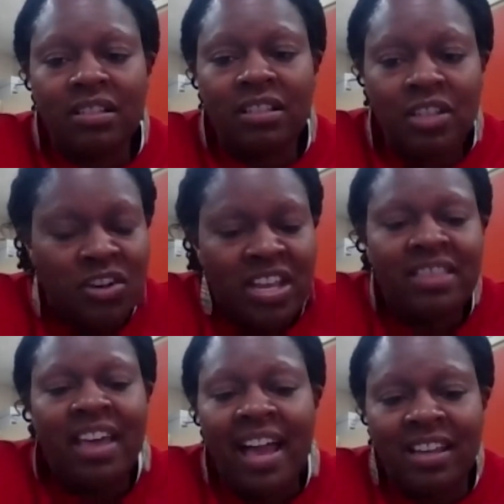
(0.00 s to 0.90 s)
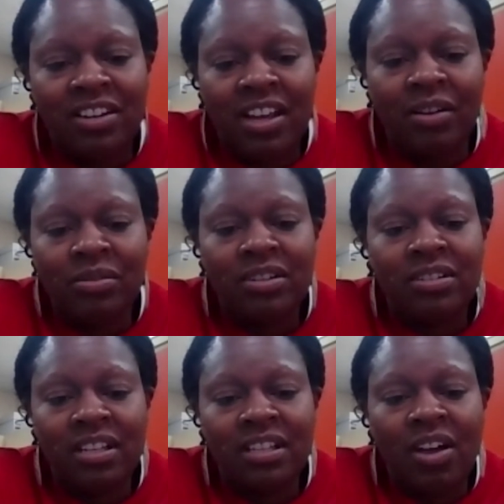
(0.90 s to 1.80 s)
You need that,
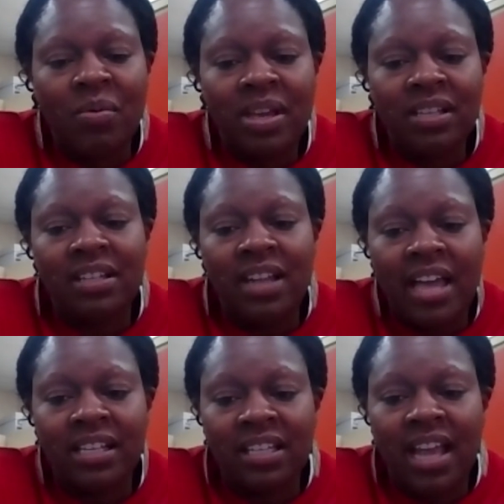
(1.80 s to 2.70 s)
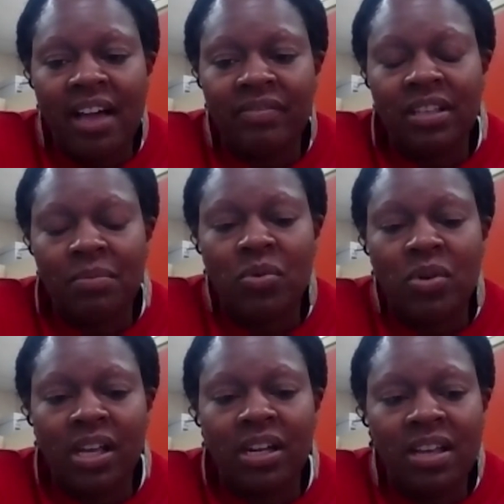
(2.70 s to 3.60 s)
it's always nice to have
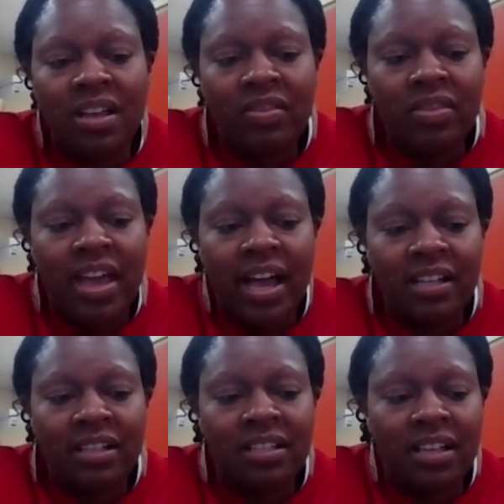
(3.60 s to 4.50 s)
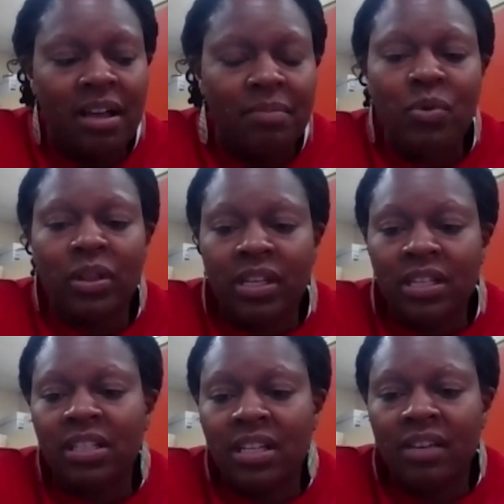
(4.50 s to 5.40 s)
someone that's willing
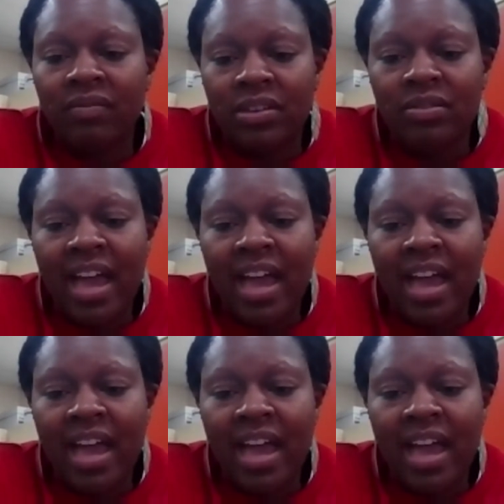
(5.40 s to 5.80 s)
to give you